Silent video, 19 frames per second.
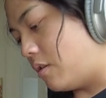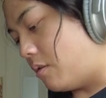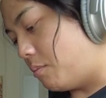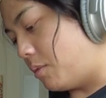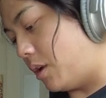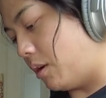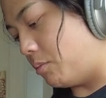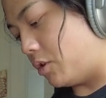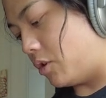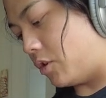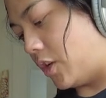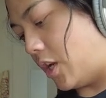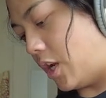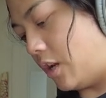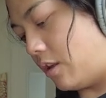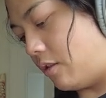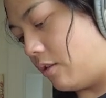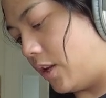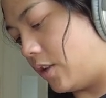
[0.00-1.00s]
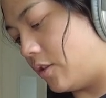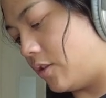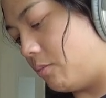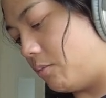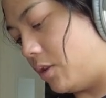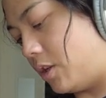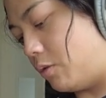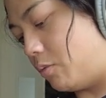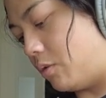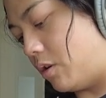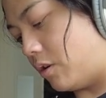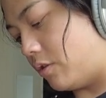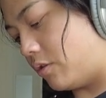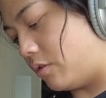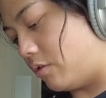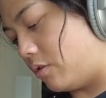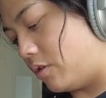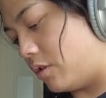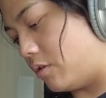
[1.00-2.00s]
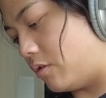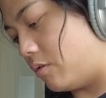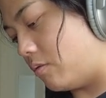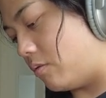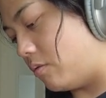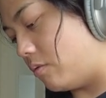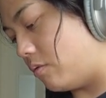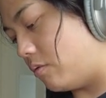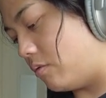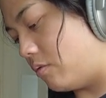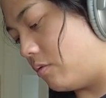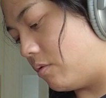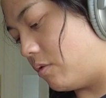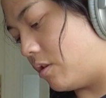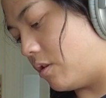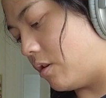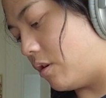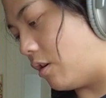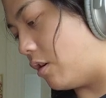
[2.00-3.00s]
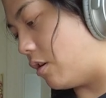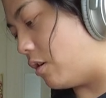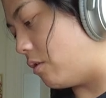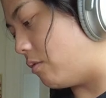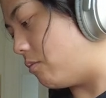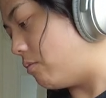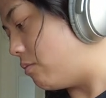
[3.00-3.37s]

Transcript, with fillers: but I'm just saying that's something you would also do uh,